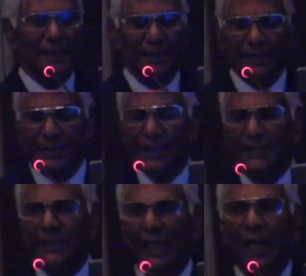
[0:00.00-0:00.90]
at this
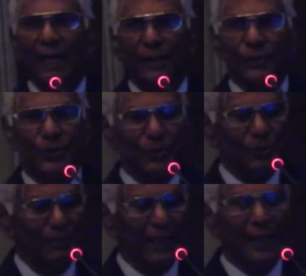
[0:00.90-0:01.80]
stage. You
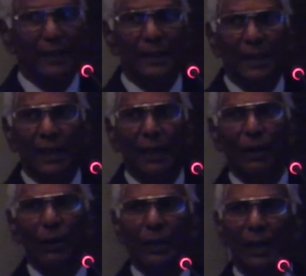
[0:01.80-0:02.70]
should make a
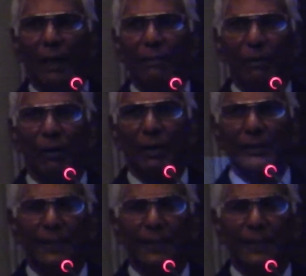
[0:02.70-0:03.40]
longer